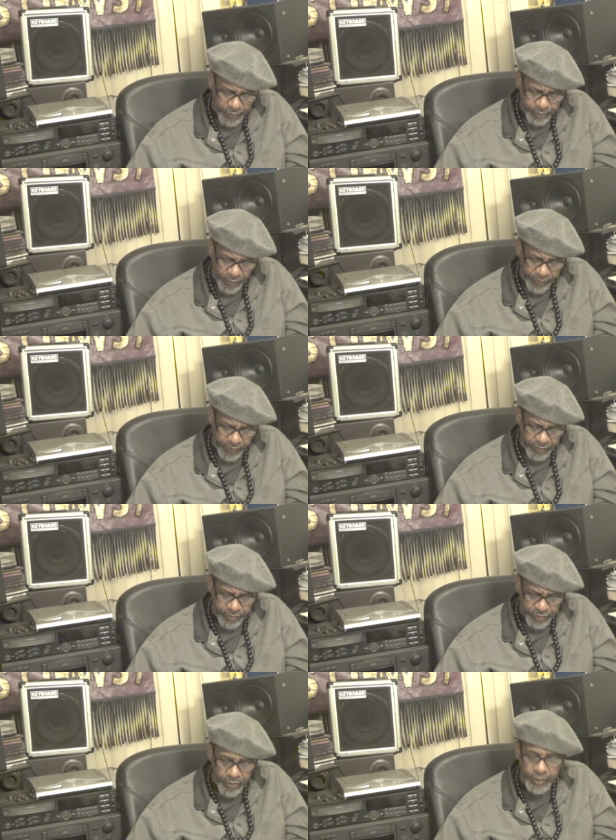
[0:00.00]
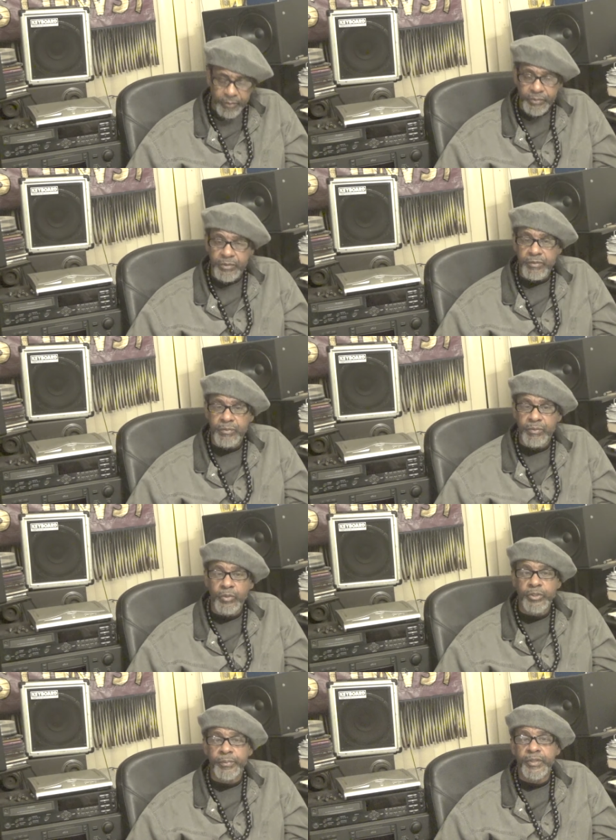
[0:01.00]
brother, and slew him.
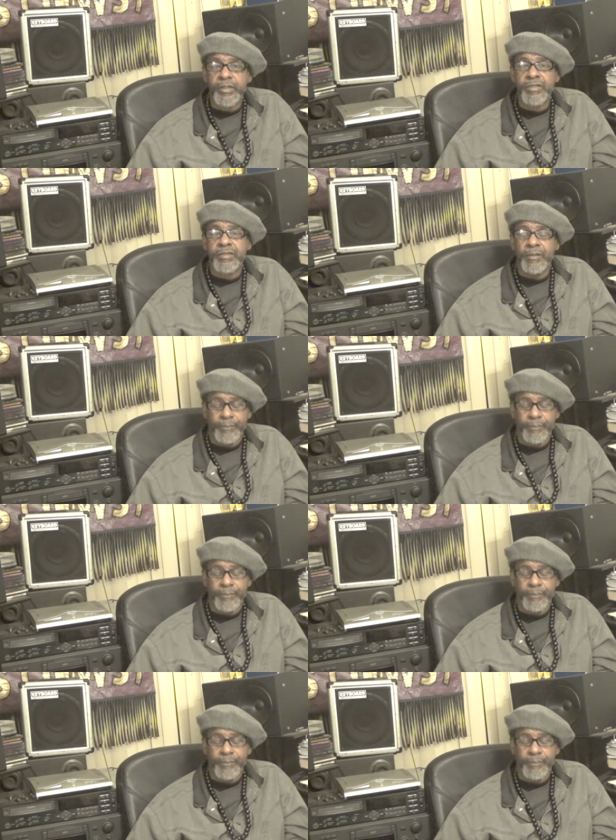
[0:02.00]
Rose up against